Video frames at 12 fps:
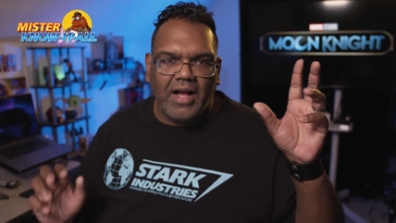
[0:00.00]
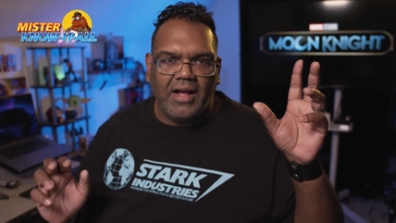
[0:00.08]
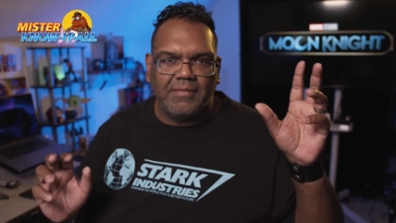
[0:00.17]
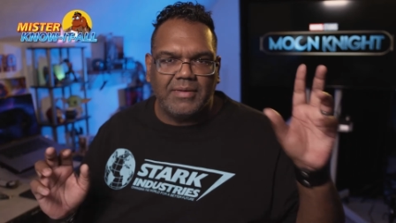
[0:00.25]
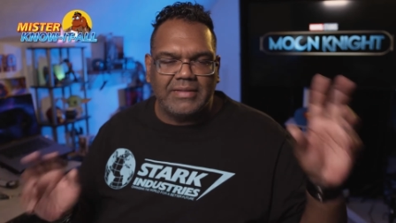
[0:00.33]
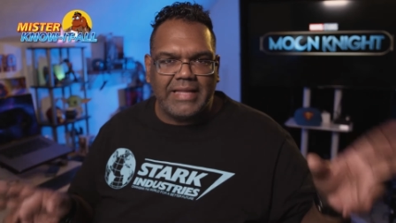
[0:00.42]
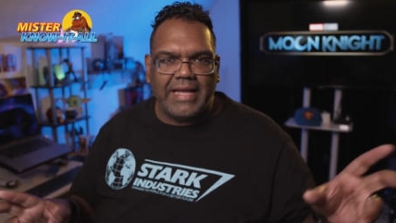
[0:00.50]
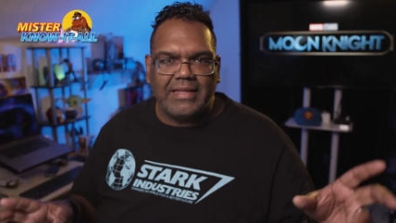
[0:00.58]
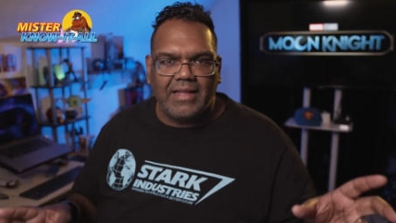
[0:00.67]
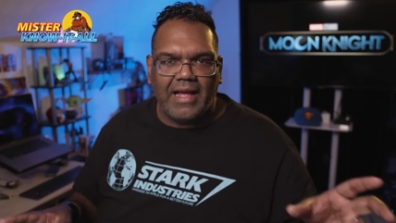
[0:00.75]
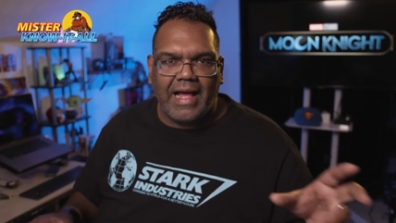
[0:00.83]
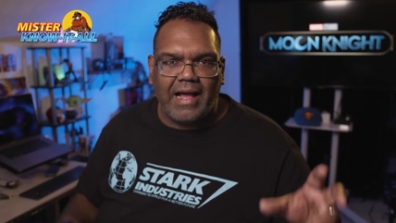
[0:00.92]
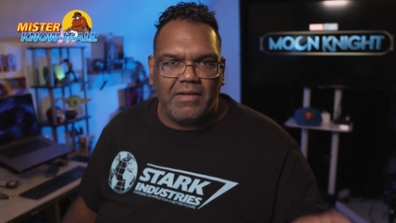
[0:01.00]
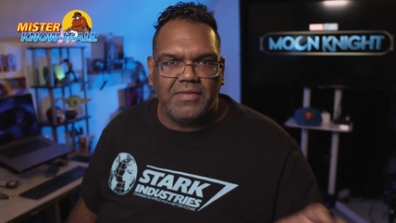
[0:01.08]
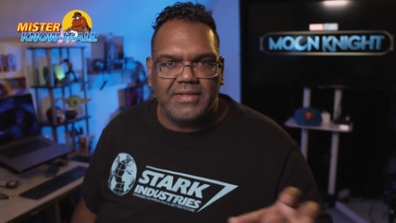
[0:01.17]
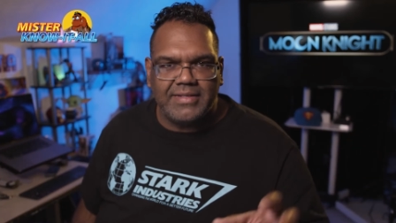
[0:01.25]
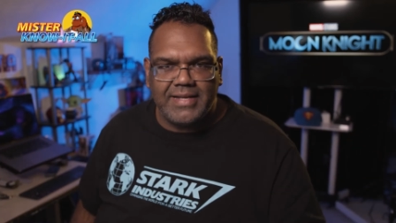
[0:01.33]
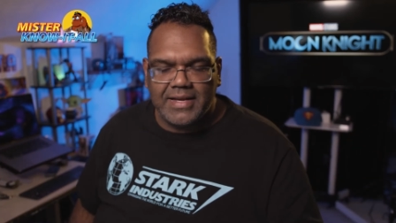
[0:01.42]
Layla out
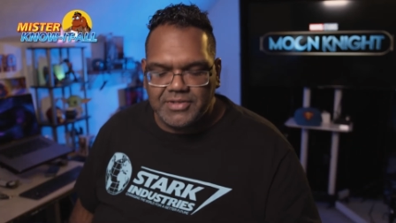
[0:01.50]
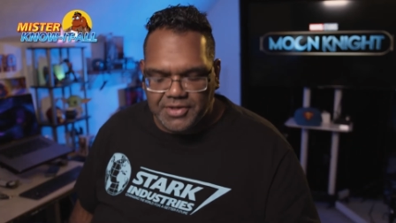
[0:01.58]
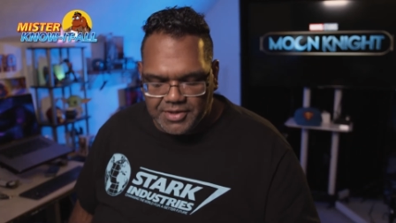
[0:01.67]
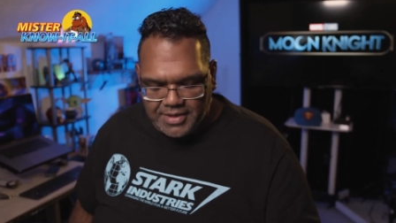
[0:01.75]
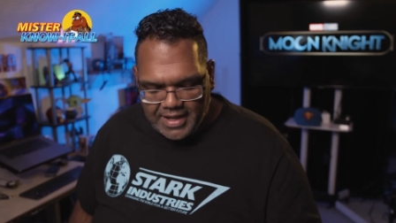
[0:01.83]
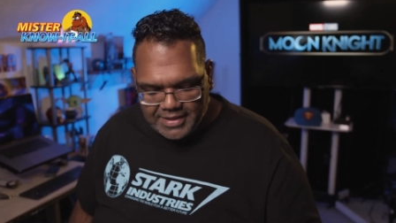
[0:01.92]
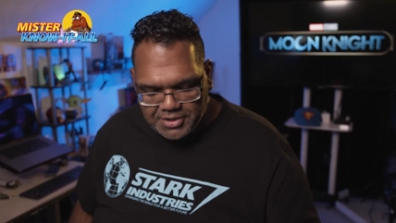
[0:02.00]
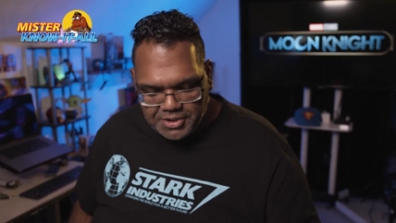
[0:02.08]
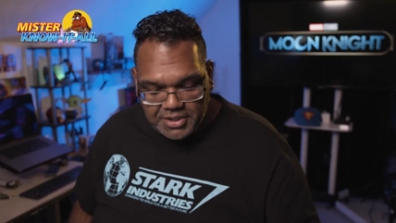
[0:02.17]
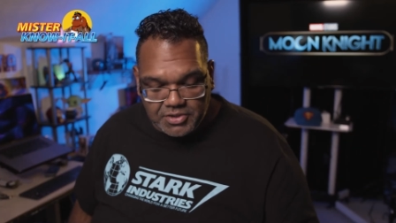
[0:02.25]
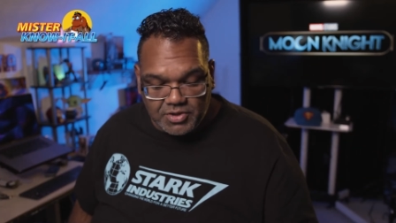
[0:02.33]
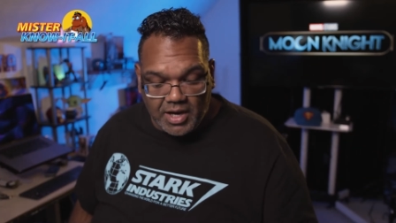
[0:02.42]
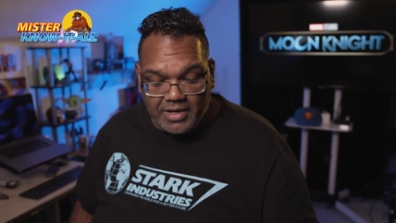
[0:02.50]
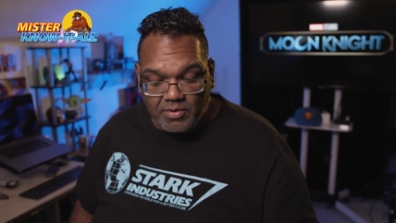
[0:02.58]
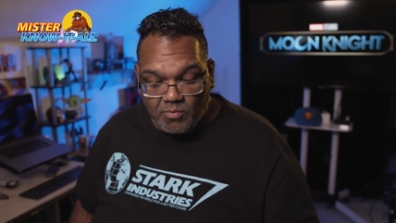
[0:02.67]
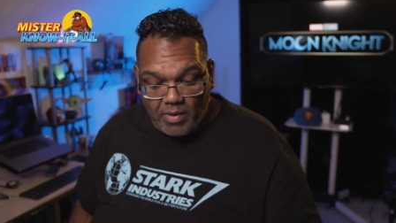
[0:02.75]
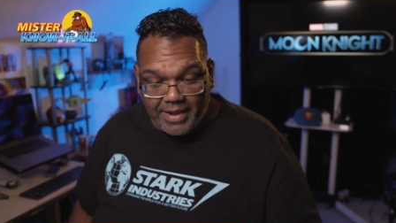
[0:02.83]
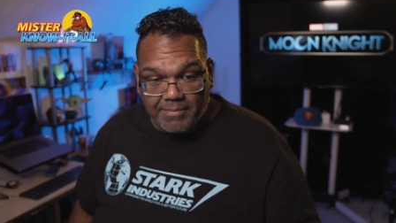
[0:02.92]
in the desert, and she's trying
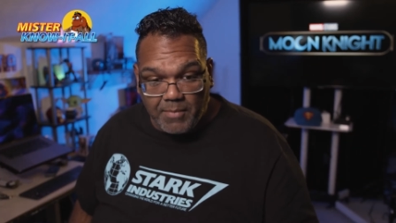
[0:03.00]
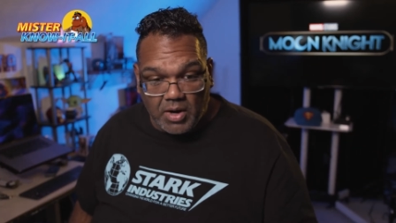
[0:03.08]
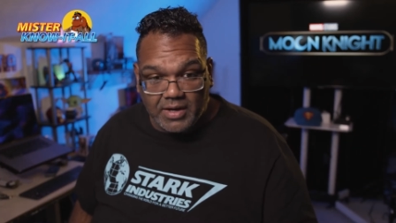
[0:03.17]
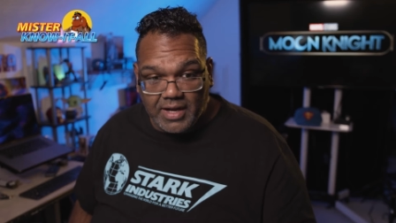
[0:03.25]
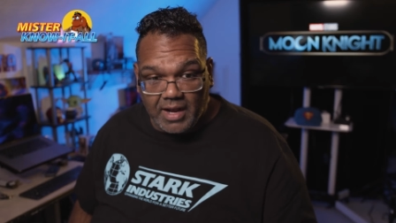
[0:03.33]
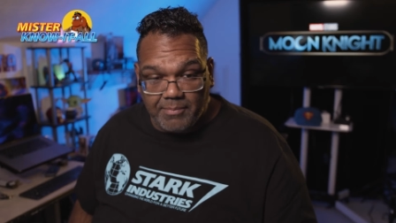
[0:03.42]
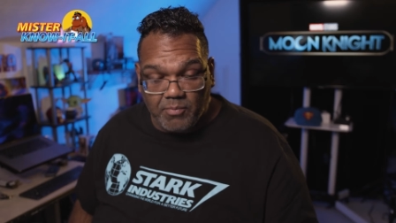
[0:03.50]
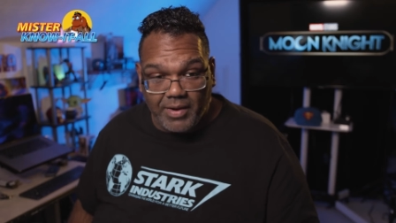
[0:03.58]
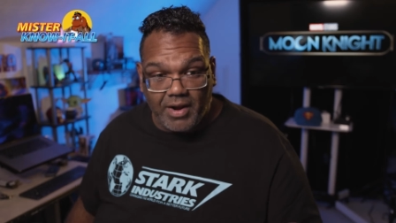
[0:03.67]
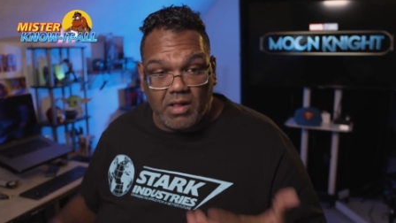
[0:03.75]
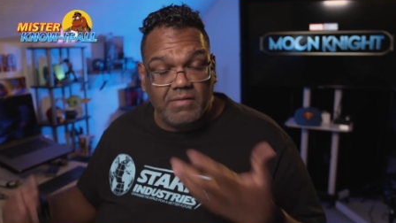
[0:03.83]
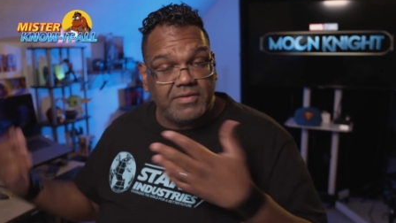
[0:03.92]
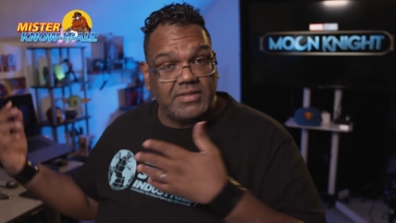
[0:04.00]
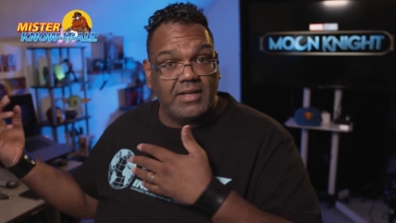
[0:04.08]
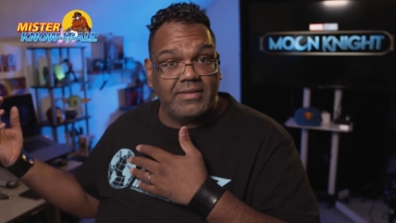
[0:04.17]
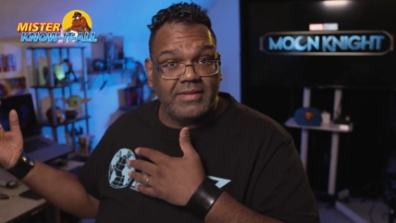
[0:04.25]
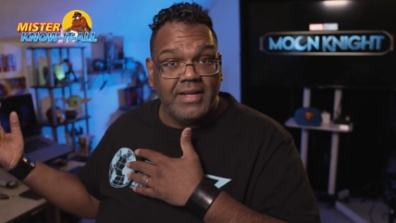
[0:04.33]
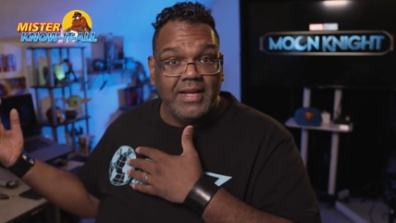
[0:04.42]
to wake Marc up when all of a
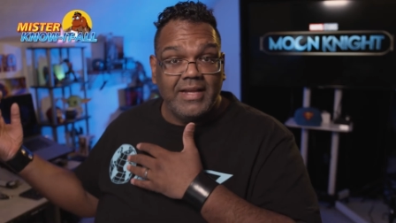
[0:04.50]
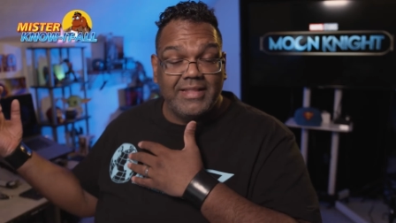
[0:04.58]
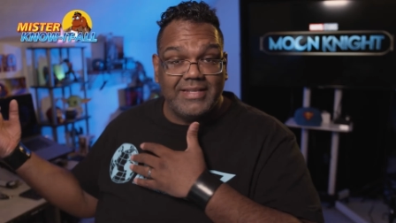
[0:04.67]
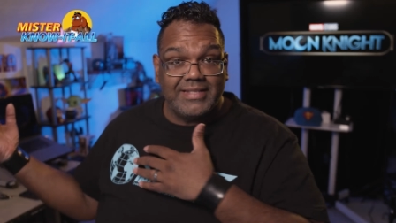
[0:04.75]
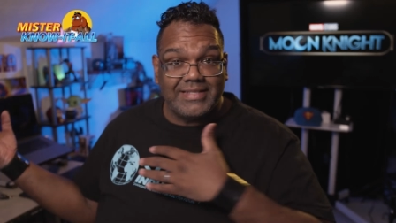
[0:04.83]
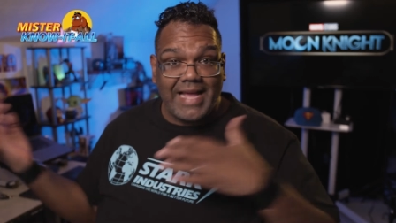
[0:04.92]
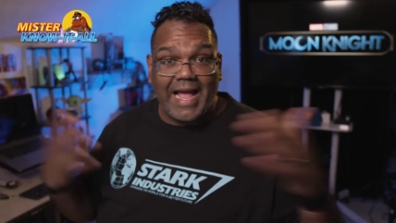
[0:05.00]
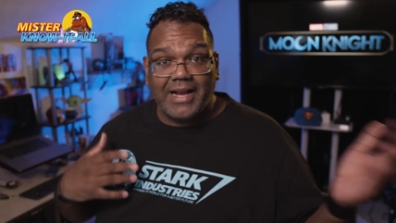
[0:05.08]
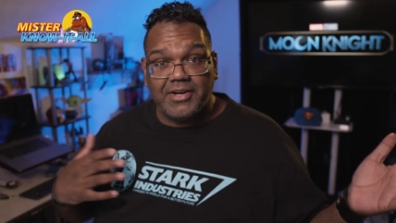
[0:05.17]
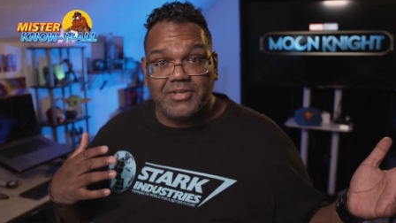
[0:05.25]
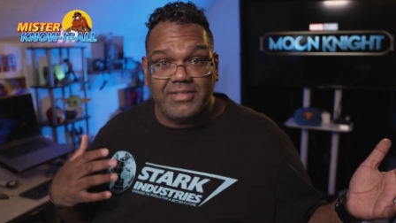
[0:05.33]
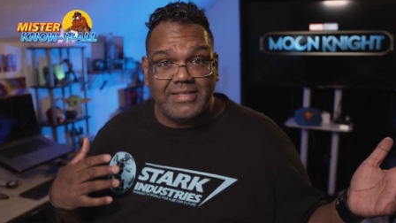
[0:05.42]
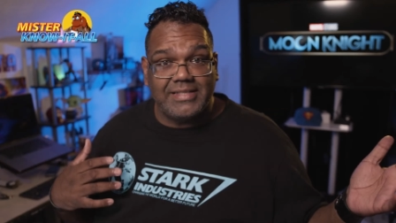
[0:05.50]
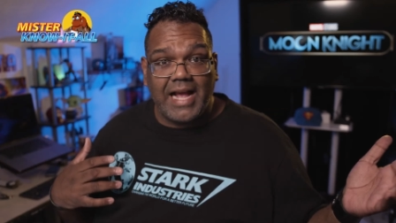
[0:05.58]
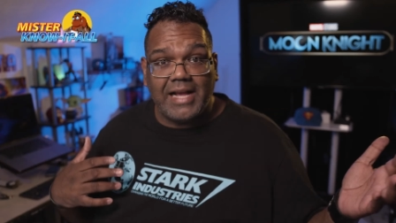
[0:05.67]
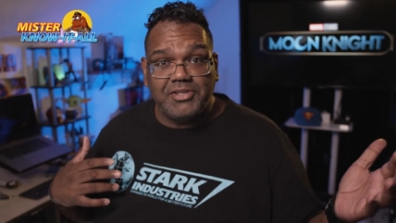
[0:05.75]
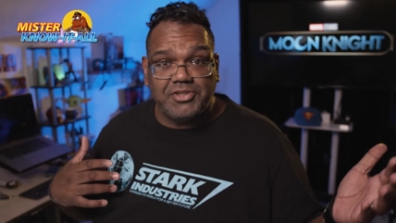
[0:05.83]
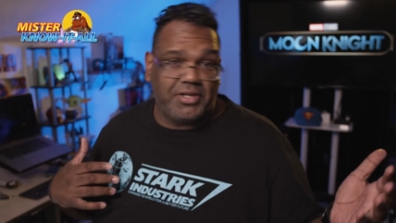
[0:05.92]
sudden these attackers, these
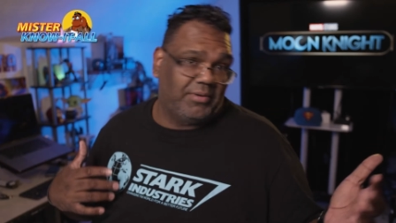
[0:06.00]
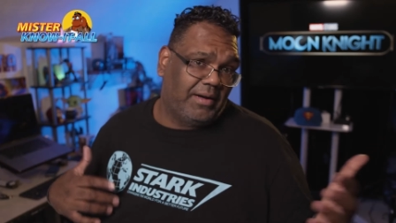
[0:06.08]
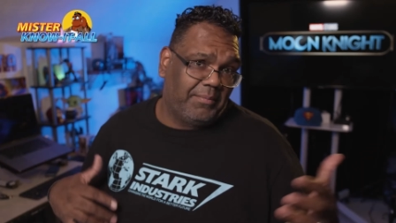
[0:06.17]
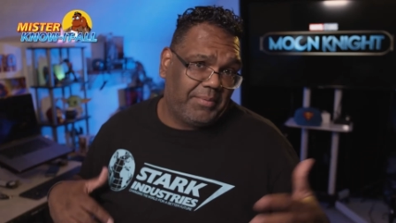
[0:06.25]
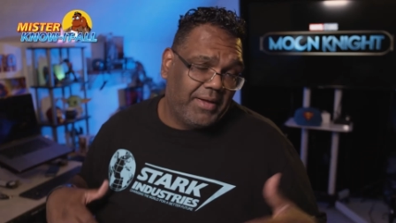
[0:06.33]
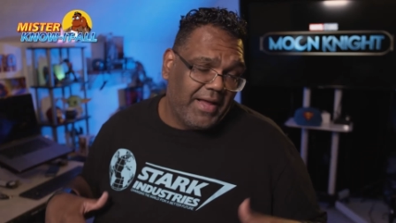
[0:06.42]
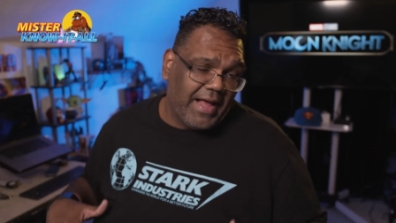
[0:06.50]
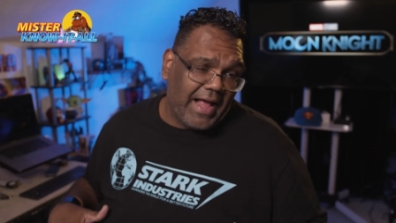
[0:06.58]
guys show up.